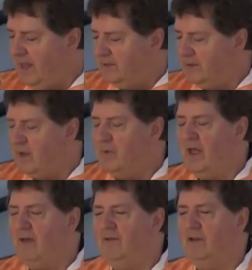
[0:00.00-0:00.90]
Today we
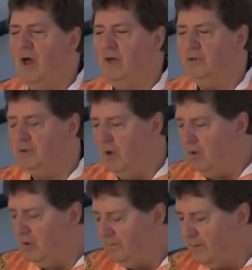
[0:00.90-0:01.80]
have a lost
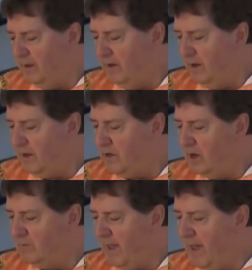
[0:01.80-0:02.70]
soul, a
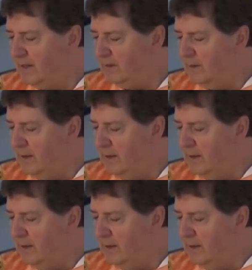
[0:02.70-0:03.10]
young man.